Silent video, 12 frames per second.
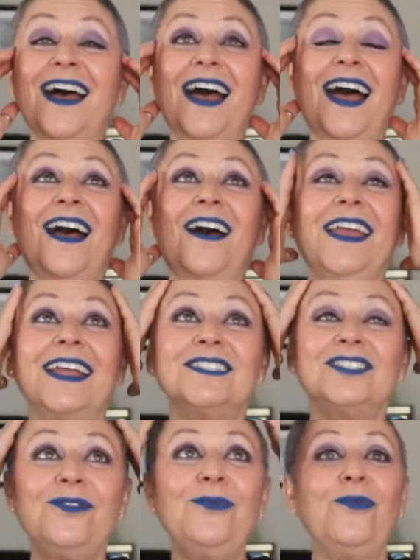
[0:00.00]
okay,
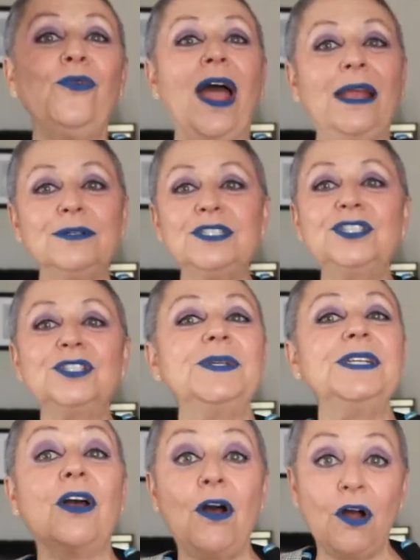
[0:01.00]
so I was
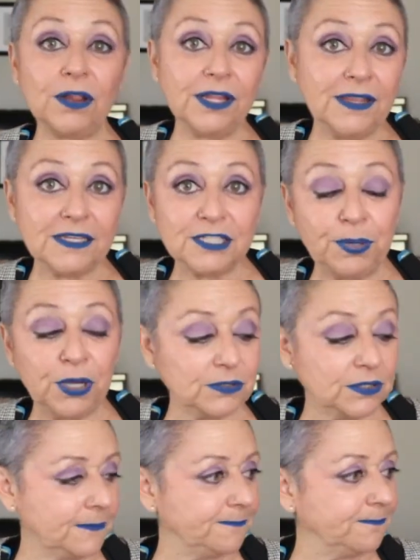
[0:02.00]
doing all of these
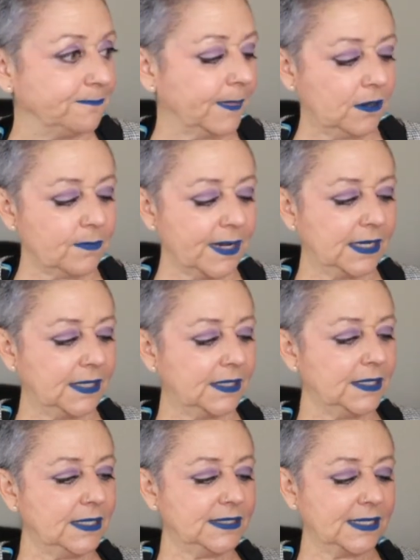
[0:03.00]
posts. Oh my
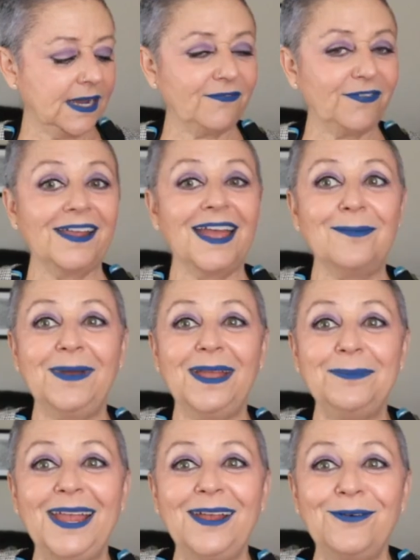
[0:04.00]
goodness, I forgot my
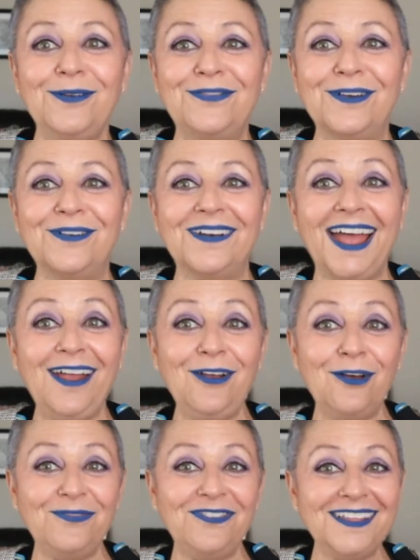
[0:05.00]
microphone. I
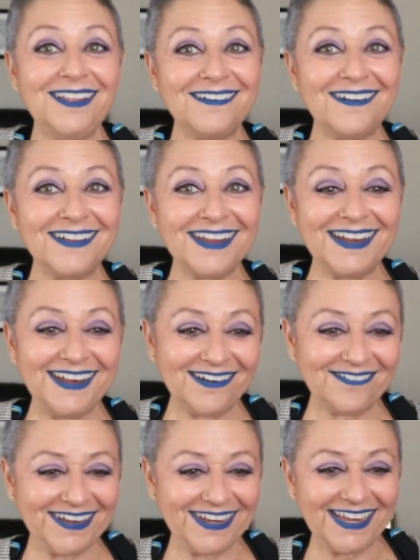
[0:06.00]
hopefully you all can
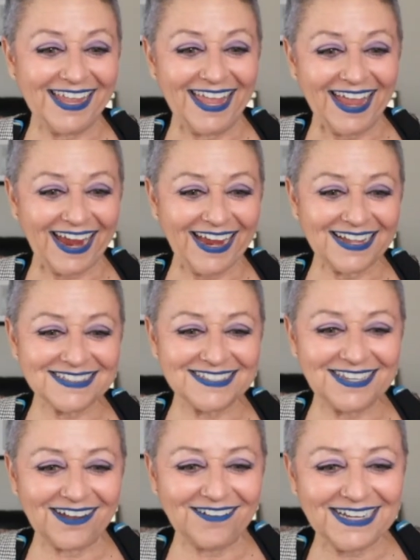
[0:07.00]
hear me. I got
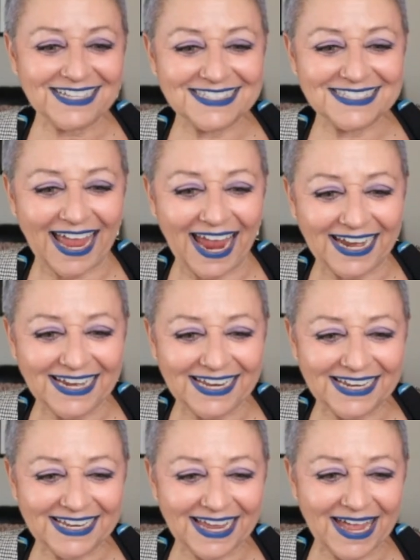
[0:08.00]
so
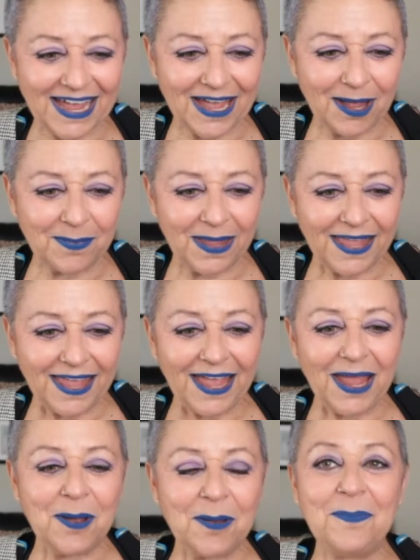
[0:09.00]
excited um,
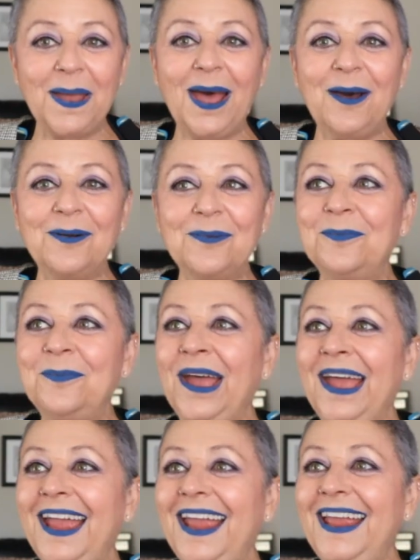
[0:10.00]
about
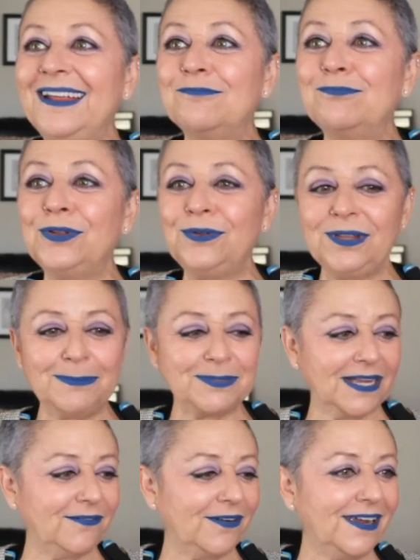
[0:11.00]
my blue lips,
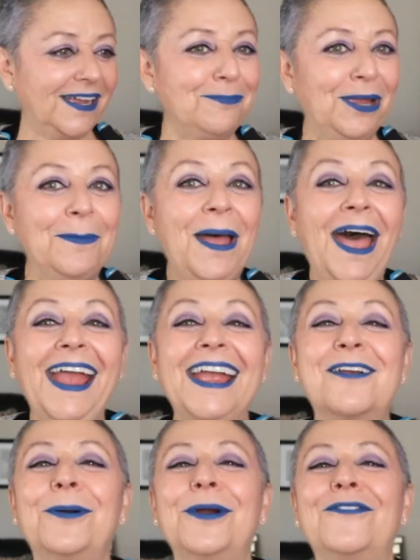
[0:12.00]
I forgot my
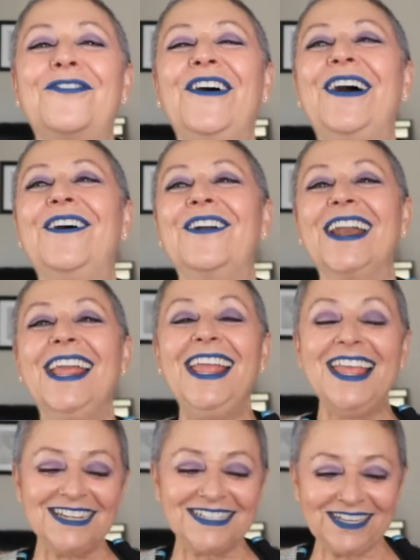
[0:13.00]
microphone.
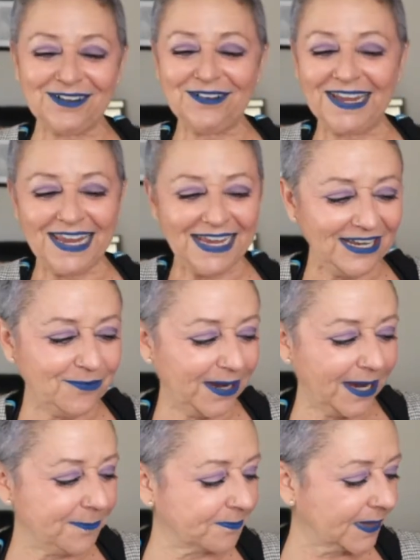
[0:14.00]
So
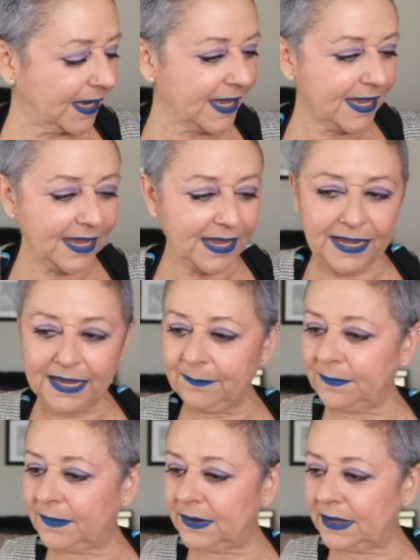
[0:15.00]
anyway,
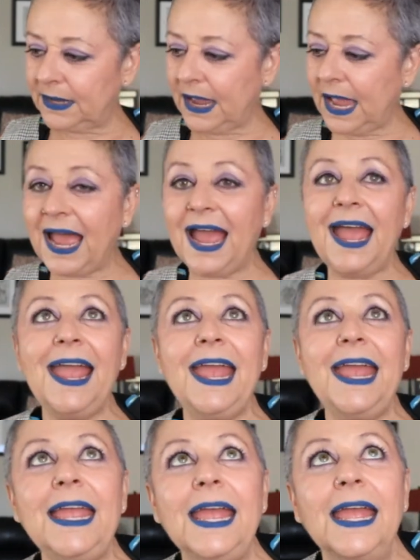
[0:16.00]
um,
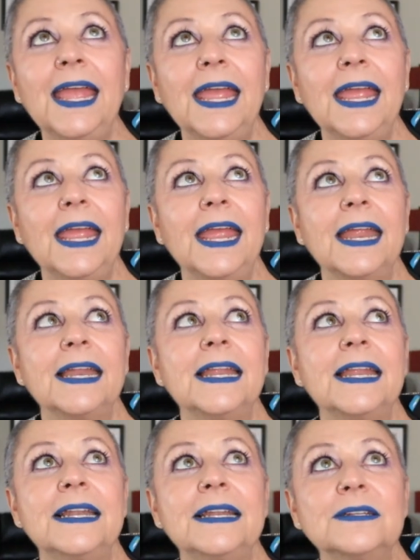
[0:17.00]
I
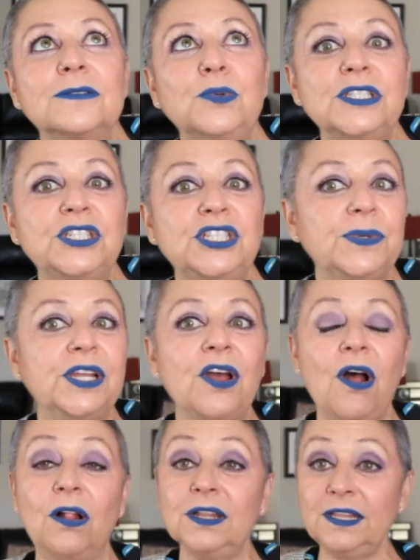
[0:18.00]
was doing
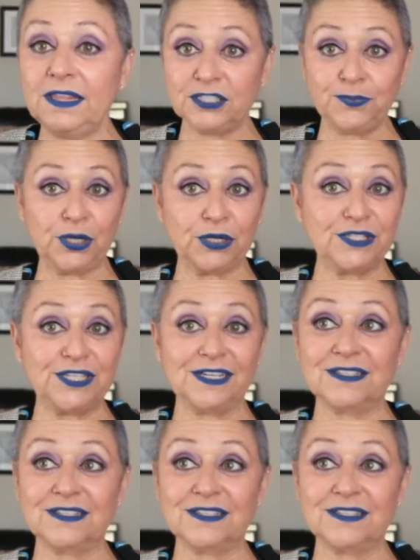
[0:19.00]
all of these postings